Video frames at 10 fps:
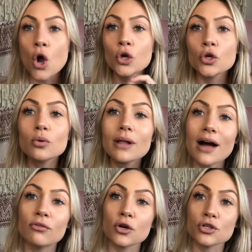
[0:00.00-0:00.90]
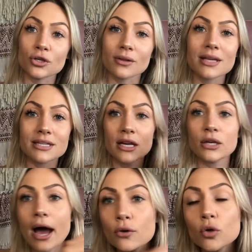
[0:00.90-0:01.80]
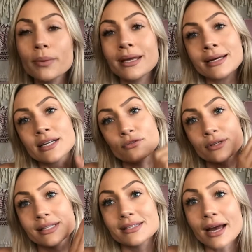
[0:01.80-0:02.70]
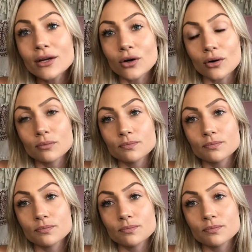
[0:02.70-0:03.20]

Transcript: You will have learned your lesson, and now you'll be in a different cycle.